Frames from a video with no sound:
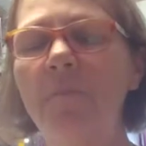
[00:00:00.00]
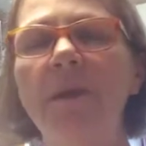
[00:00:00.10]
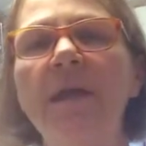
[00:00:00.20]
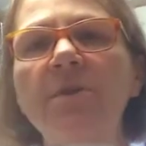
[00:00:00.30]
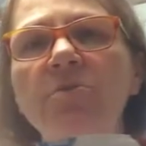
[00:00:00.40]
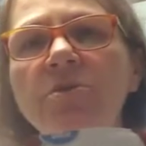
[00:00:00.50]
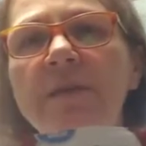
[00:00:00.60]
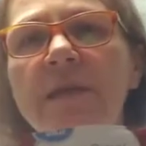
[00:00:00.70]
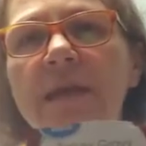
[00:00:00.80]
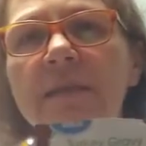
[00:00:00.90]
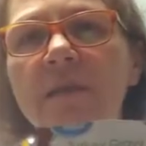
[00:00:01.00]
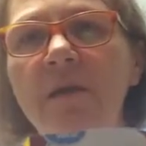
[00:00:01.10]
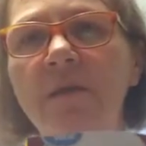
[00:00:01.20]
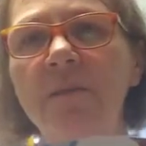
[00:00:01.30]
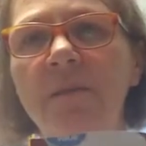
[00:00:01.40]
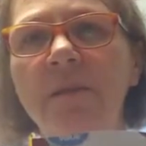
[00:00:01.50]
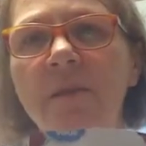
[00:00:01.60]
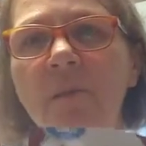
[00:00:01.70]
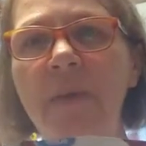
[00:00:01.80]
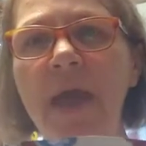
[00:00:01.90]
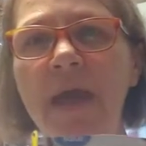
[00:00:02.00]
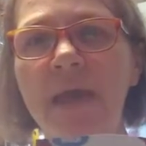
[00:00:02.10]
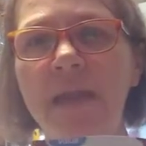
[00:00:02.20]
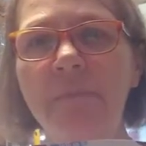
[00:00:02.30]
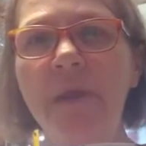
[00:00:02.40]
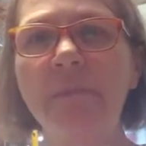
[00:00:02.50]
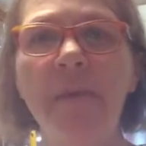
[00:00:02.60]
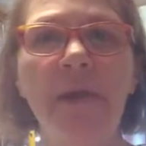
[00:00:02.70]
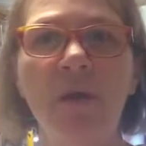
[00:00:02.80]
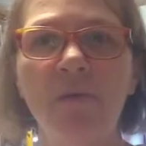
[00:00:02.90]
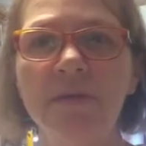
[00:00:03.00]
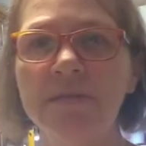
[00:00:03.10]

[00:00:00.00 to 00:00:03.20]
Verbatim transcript: But I usually get the little packet and I make my own.